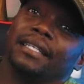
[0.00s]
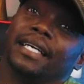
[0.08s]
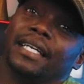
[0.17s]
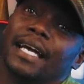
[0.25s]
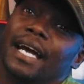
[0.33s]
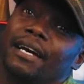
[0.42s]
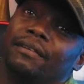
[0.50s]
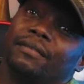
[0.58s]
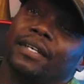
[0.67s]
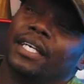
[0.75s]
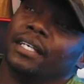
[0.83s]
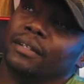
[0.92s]
that they
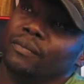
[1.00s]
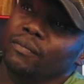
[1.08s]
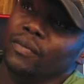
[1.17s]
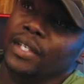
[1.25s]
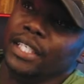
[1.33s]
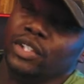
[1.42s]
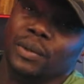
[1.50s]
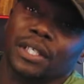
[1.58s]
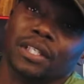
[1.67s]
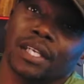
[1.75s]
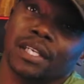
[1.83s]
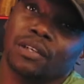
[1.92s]
have that
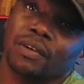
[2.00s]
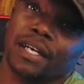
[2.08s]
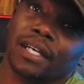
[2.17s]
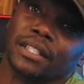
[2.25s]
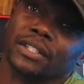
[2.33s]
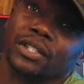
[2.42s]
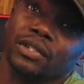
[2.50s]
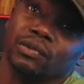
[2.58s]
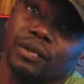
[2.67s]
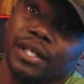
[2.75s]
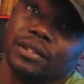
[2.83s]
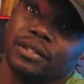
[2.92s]
you integrate onto your
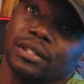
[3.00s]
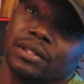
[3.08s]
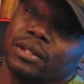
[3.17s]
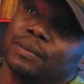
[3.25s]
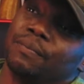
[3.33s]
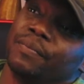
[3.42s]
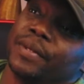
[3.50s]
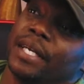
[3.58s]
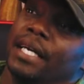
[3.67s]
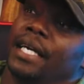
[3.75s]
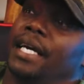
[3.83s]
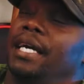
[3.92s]
rail system,
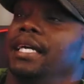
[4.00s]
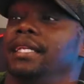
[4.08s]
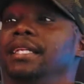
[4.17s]
and